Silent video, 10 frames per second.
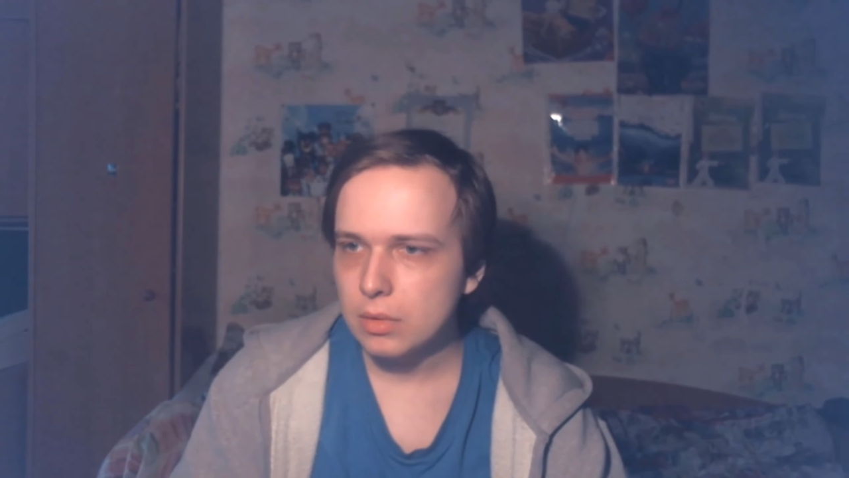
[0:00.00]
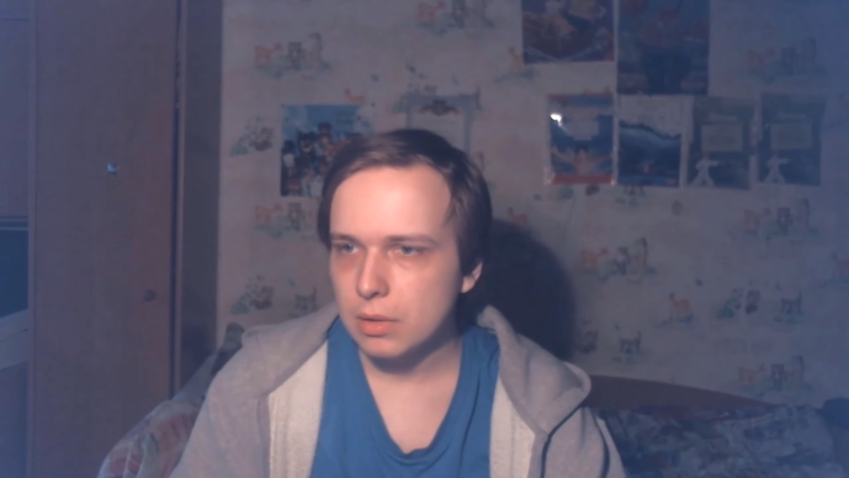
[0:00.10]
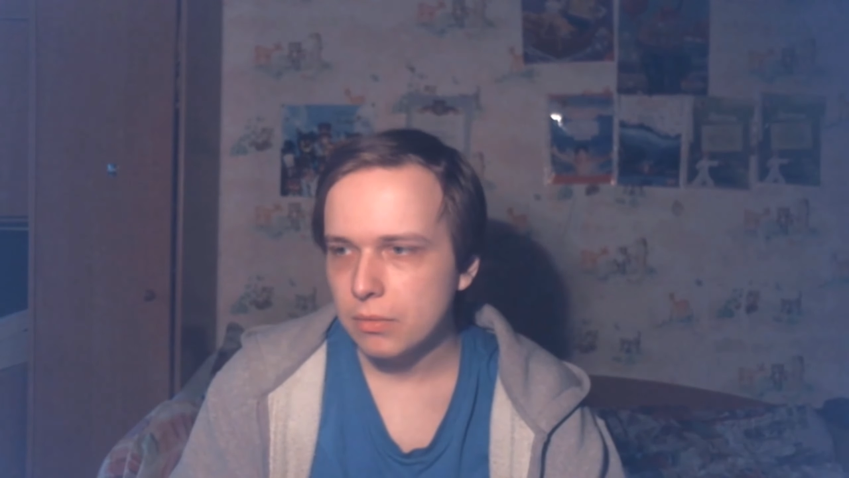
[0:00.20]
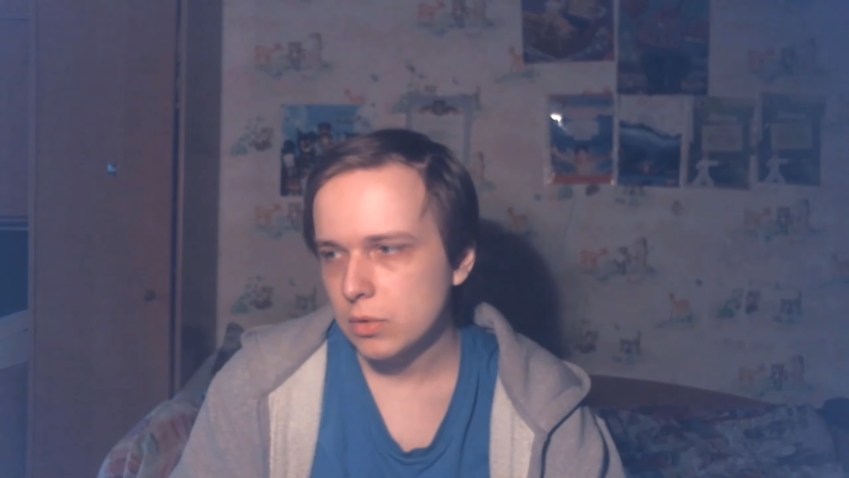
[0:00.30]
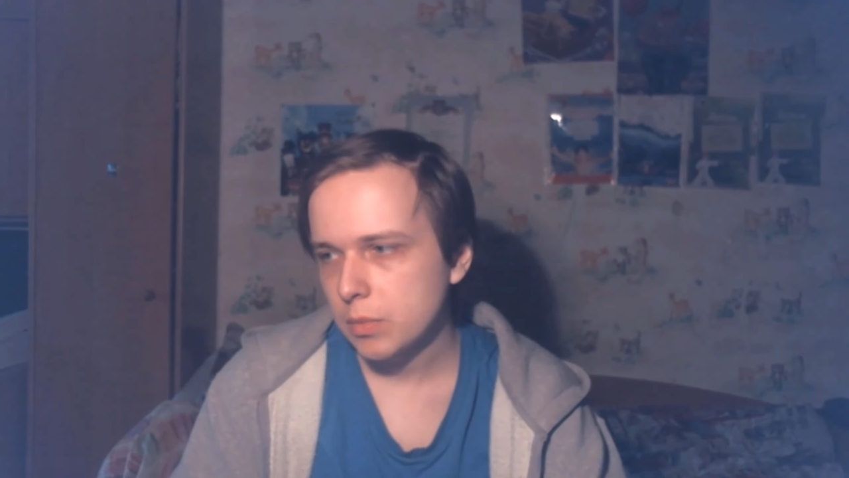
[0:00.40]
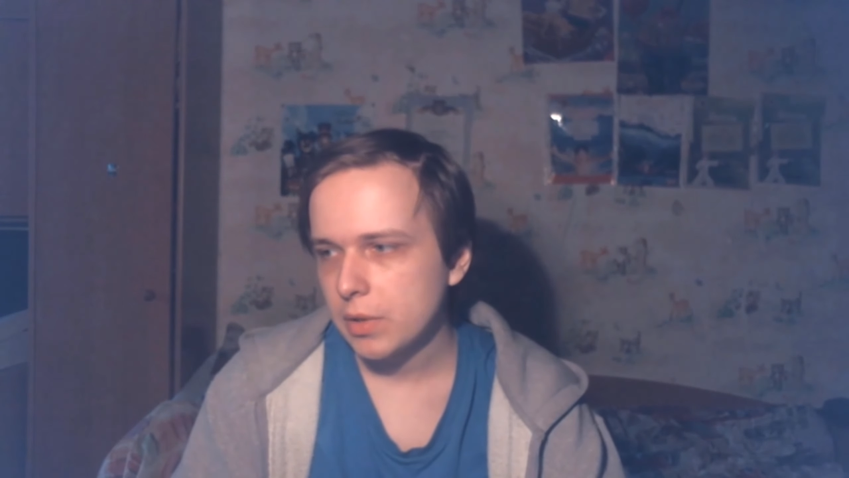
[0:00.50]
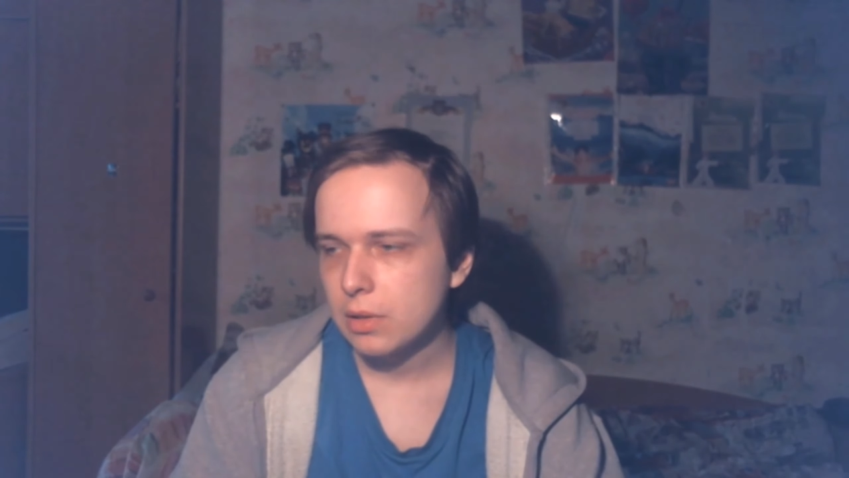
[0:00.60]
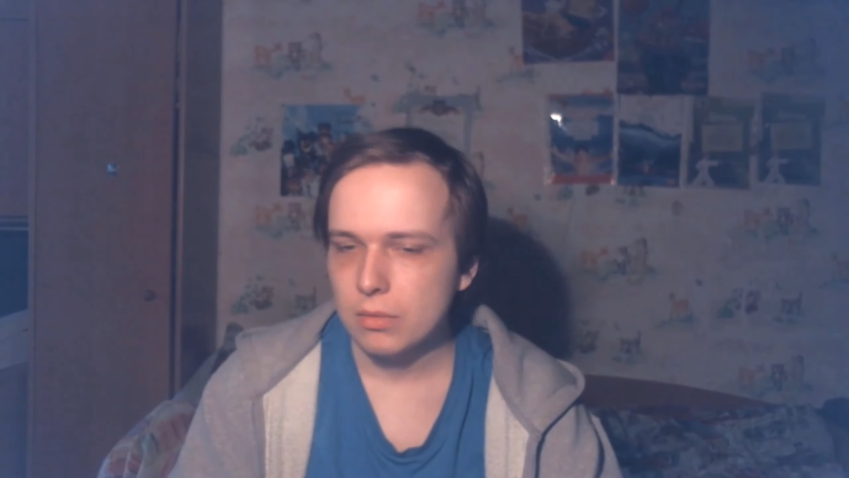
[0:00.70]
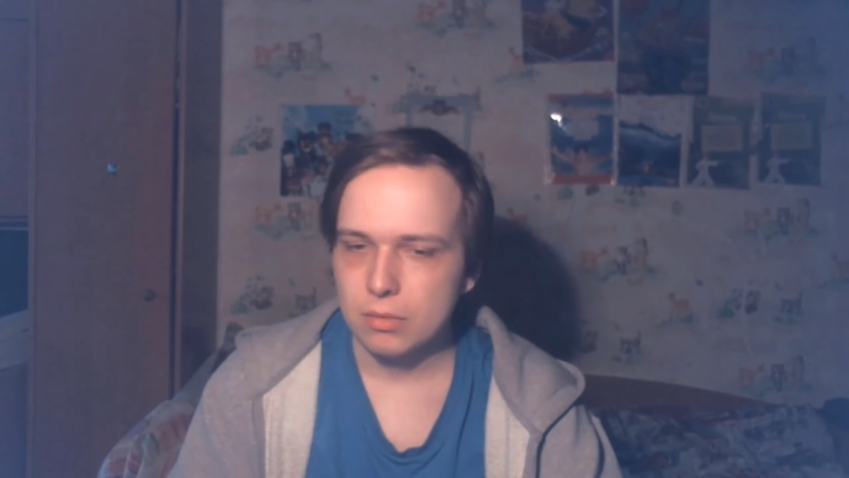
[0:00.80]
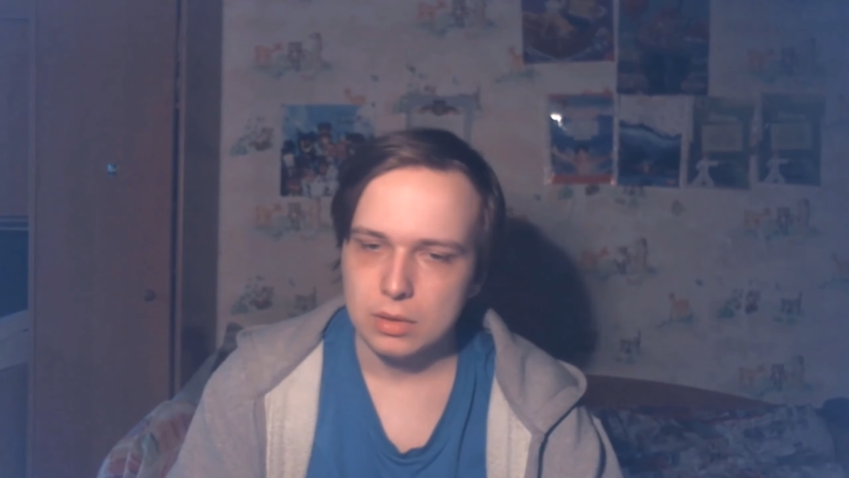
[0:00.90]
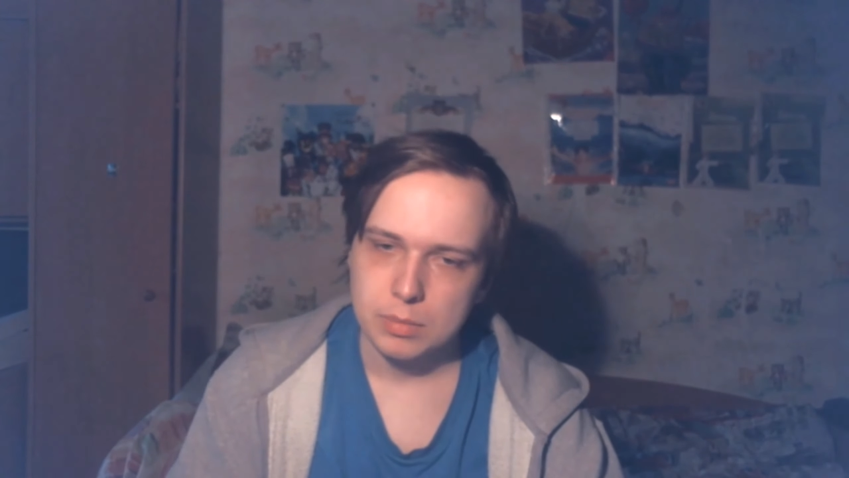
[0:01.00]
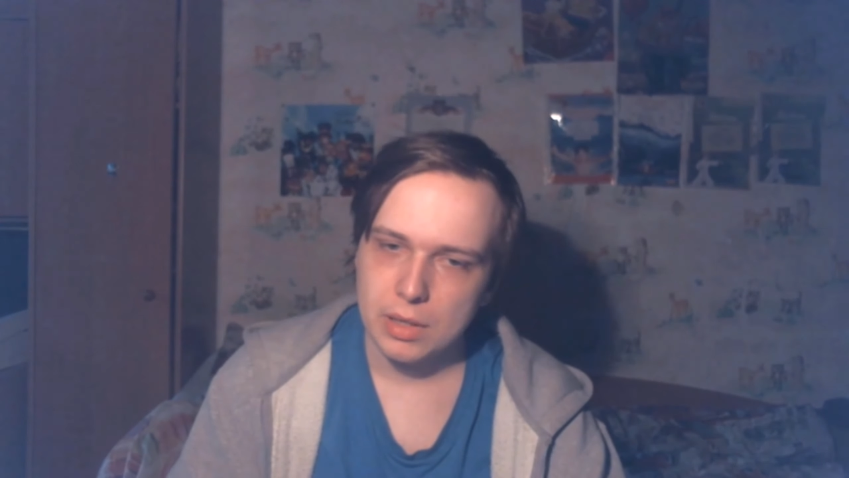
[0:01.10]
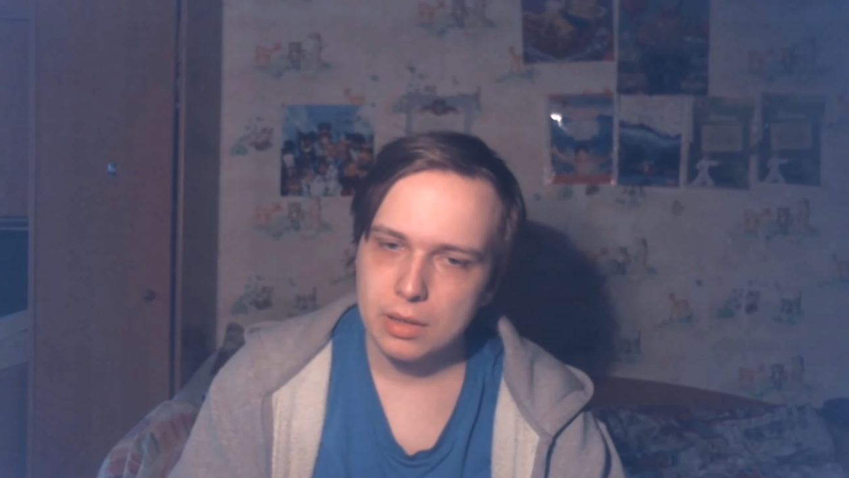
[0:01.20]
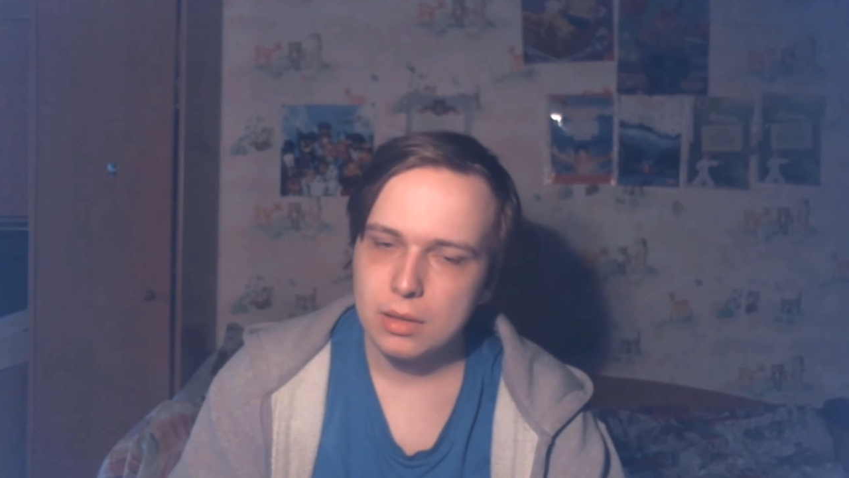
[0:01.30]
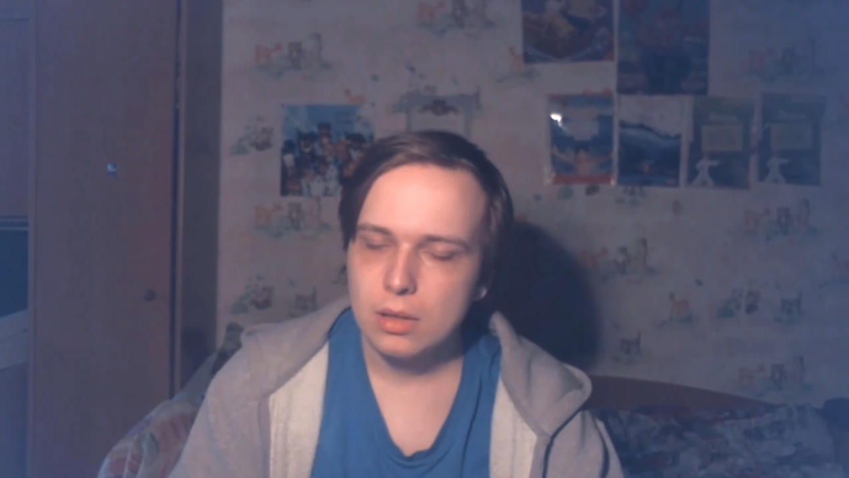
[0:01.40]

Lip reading: If it was bad, it's bad.